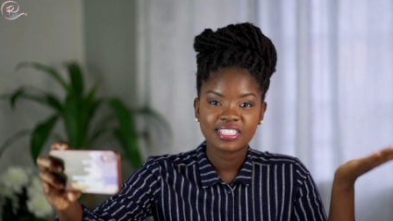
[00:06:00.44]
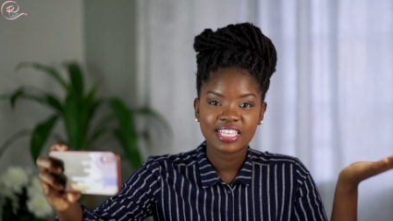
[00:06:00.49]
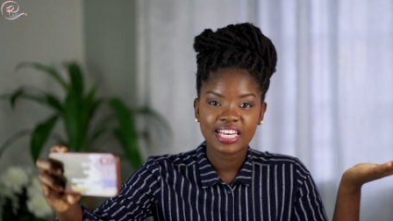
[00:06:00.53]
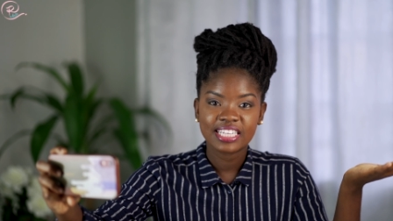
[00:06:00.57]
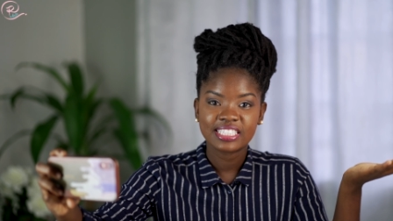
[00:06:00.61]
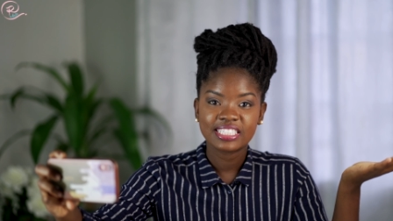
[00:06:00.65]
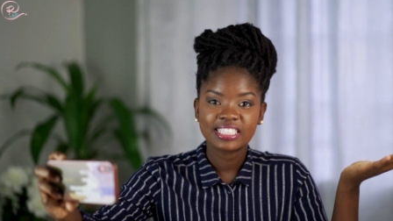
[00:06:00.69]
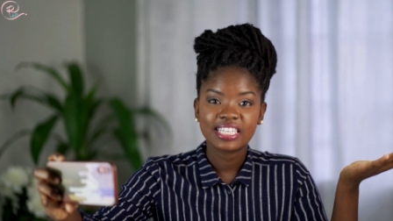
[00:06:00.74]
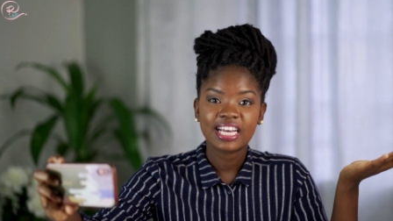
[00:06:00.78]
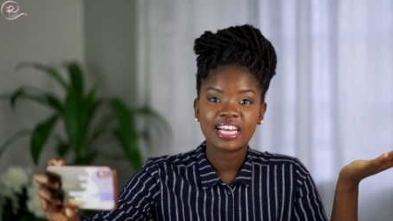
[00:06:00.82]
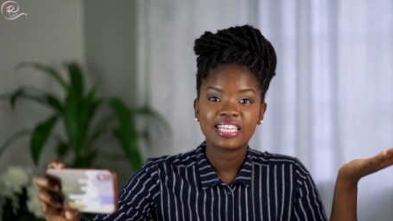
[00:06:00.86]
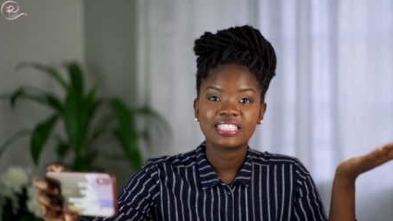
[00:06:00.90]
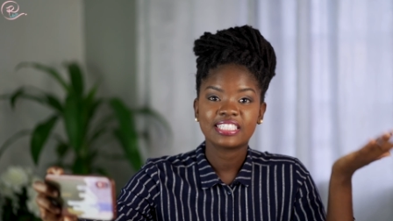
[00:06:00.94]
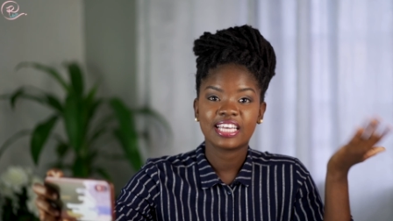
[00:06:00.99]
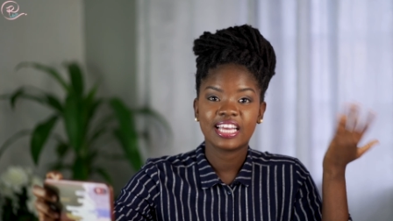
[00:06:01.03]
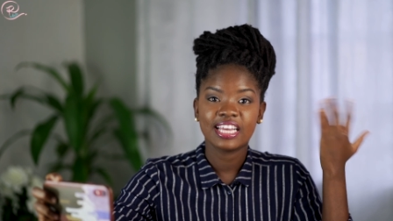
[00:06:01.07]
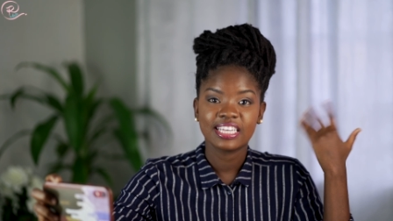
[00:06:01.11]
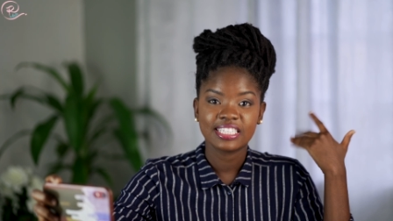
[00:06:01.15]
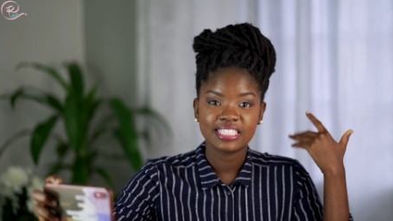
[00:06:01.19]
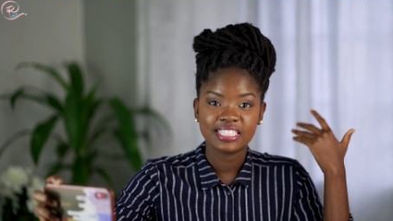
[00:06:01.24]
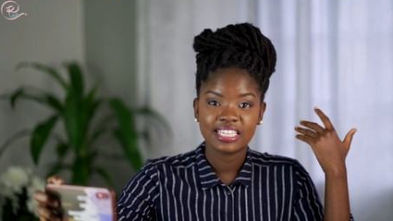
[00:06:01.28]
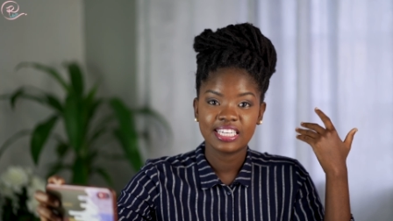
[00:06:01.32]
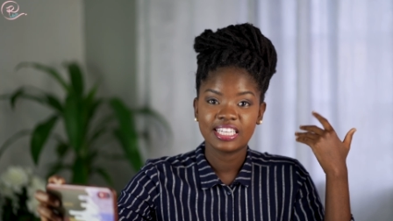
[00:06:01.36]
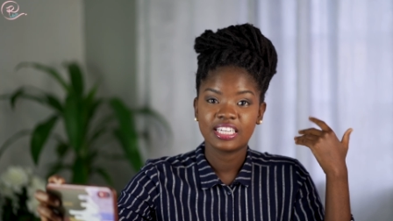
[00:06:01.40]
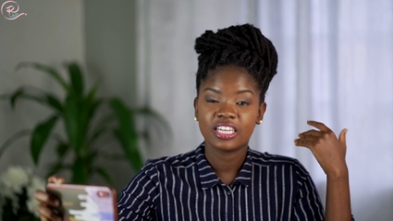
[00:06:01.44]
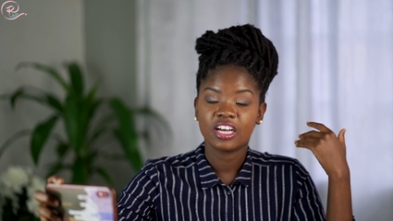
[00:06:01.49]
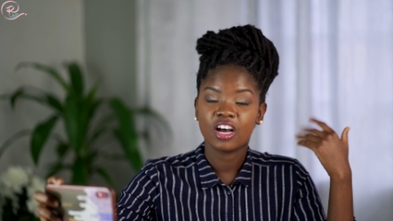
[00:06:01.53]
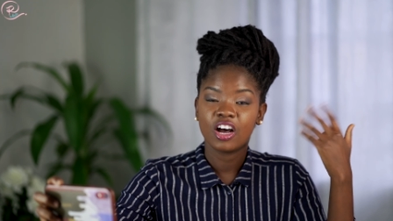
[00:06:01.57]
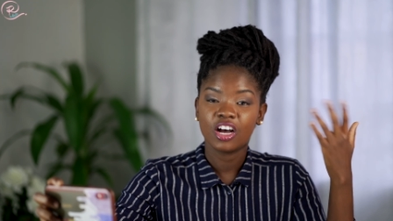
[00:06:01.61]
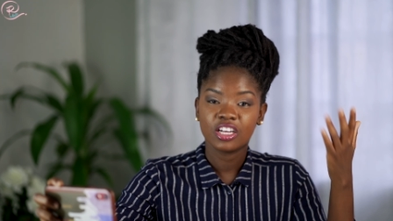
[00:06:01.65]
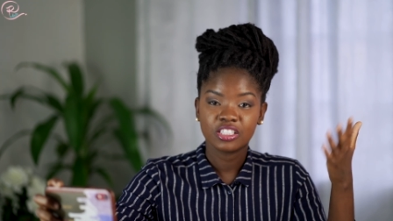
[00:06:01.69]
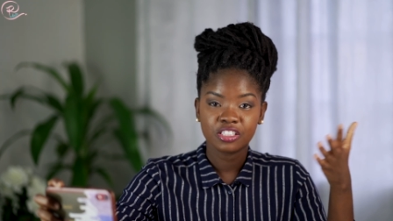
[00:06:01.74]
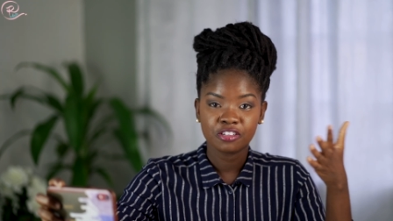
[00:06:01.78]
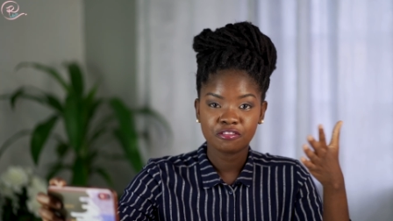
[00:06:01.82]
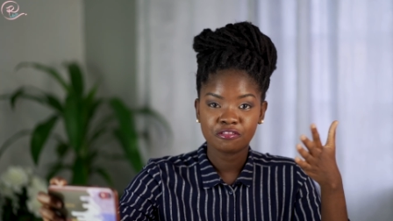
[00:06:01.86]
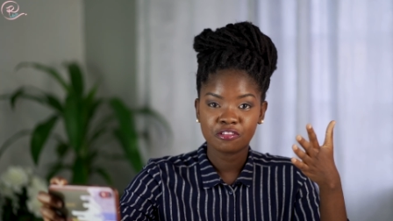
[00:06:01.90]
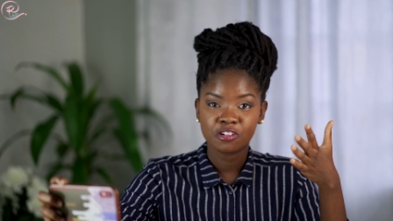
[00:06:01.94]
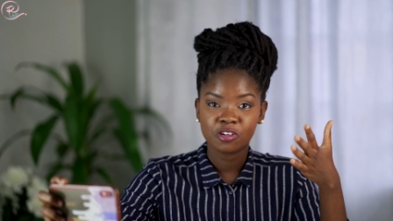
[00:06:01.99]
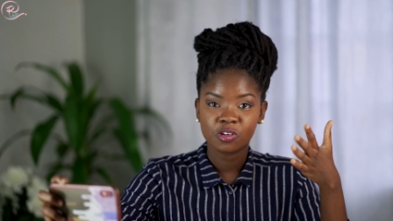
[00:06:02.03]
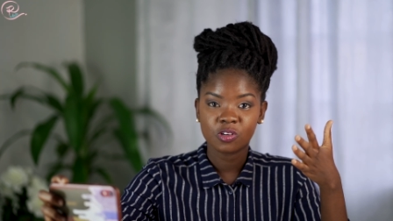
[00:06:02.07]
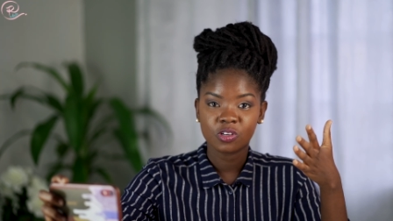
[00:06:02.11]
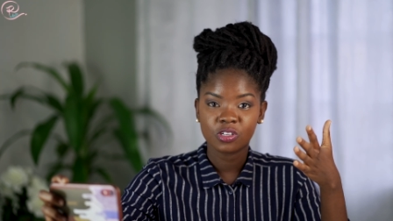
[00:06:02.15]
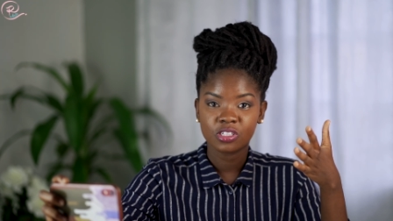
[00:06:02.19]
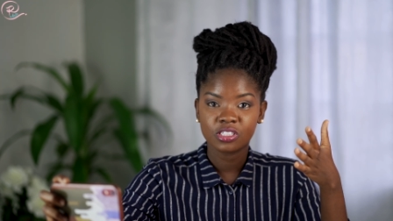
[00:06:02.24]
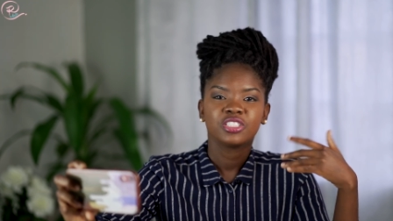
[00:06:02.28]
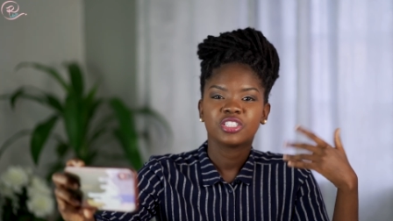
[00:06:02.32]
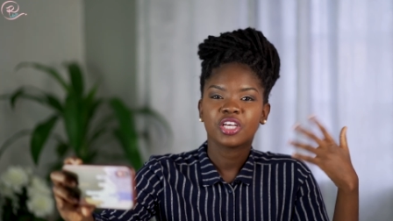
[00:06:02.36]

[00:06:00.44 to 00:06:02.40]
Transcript: that it has excellent autofocus,